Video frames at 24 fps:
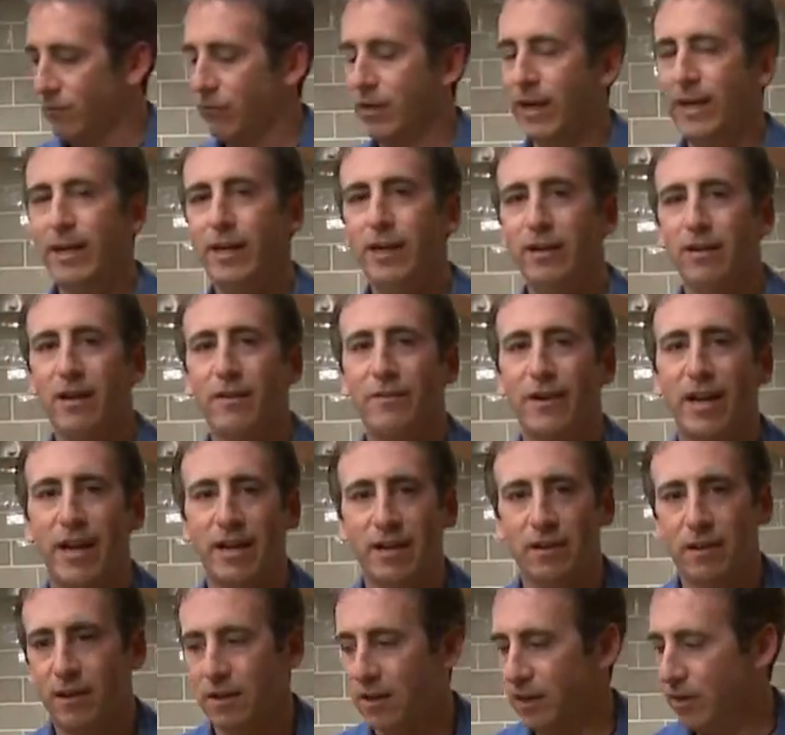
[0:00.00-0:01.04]
right here I've
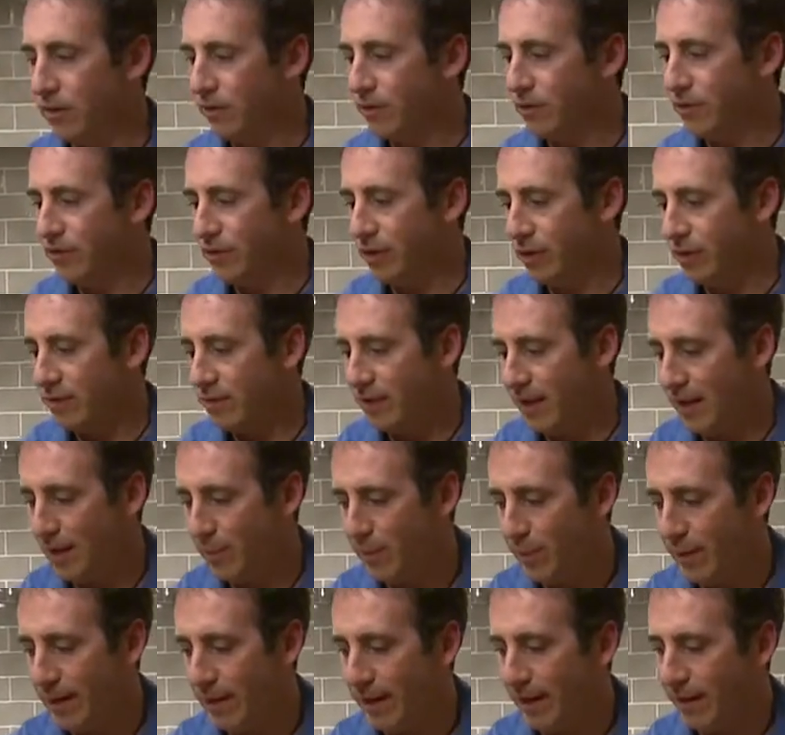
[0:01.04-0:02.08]
got a little
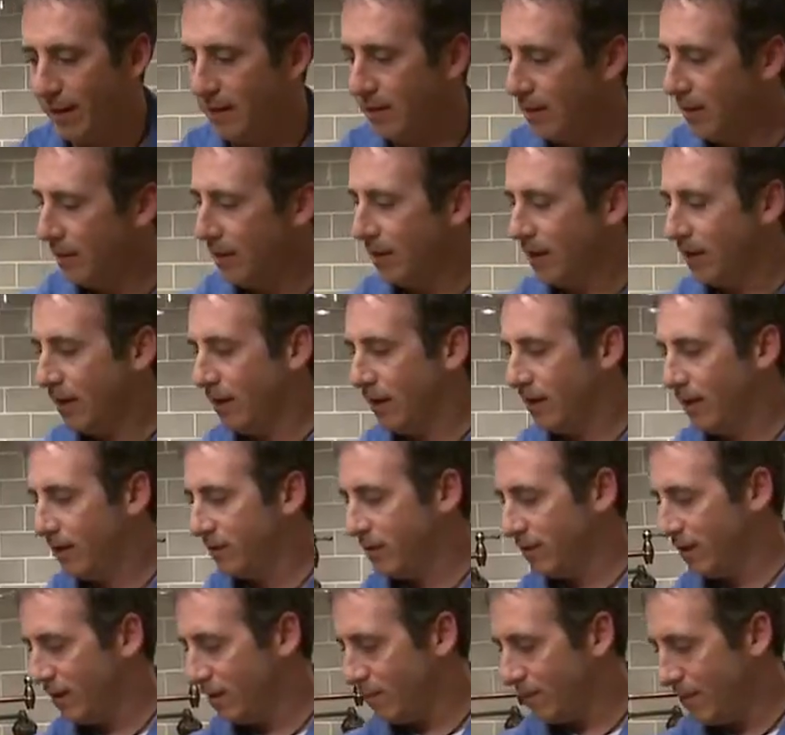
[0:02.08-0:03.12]
saute pan and
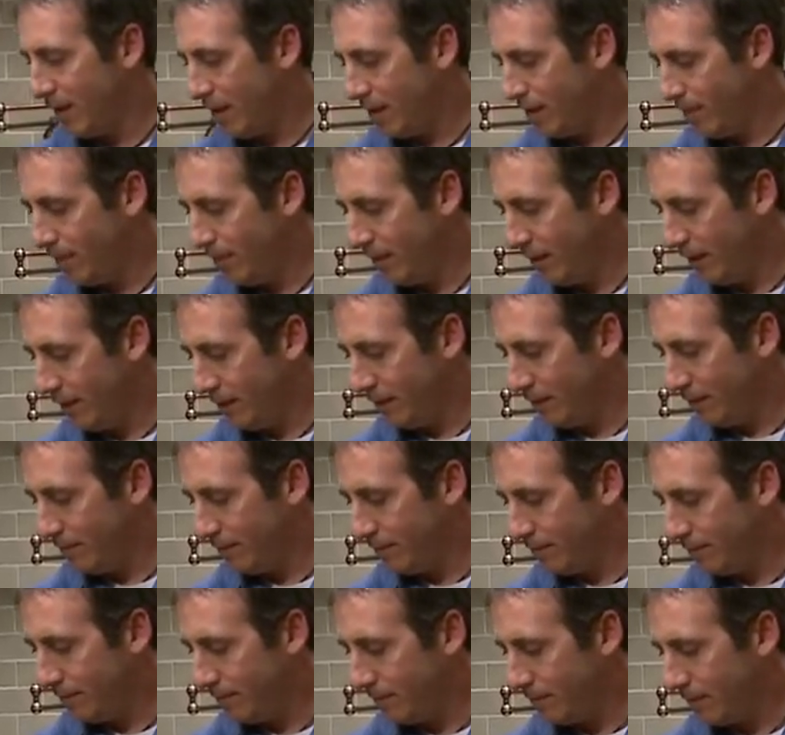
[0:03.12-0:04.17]
it's on about a
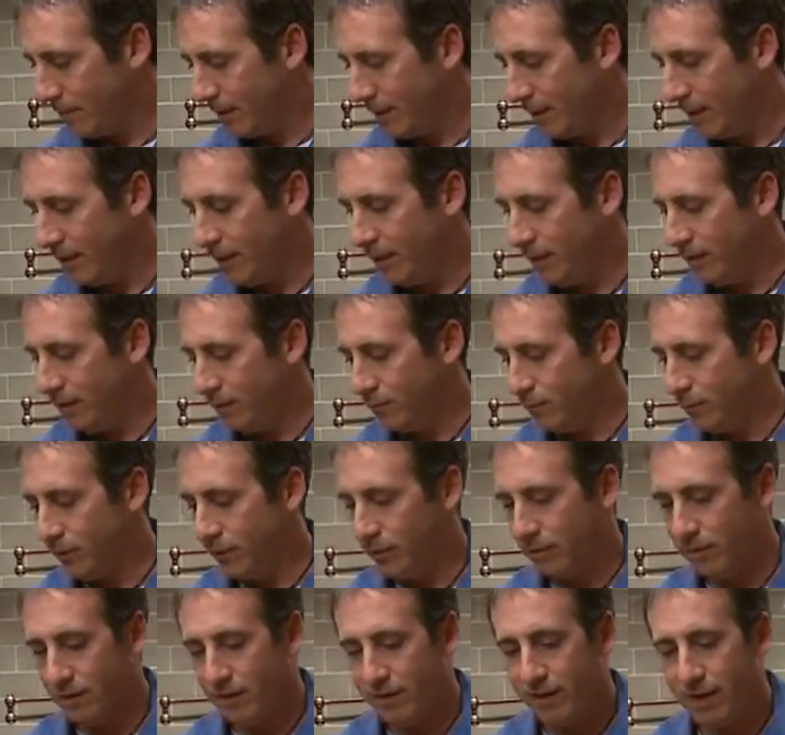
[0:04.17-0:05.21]
medium heat. We're
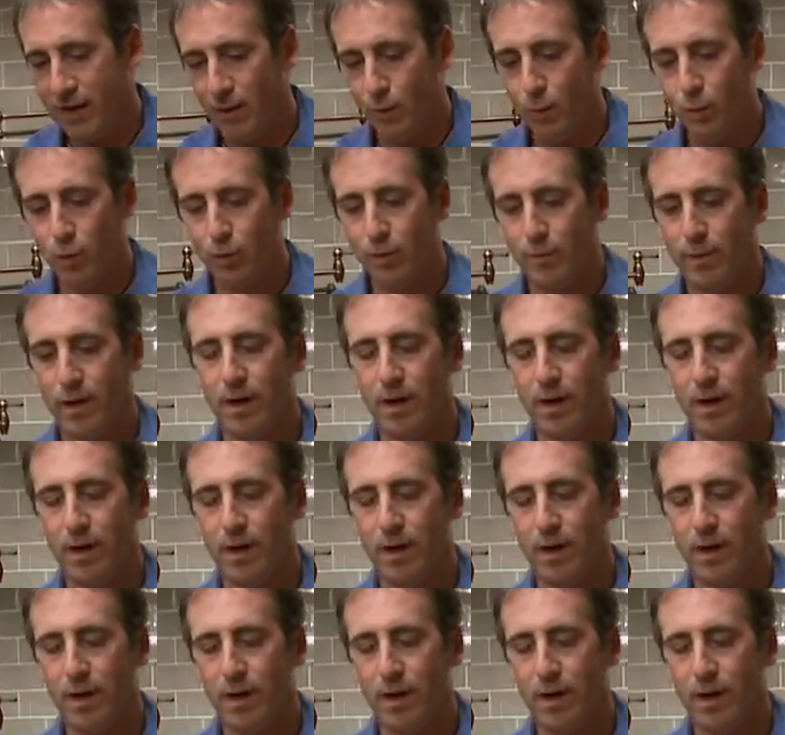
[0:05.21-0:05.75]
going to let that warm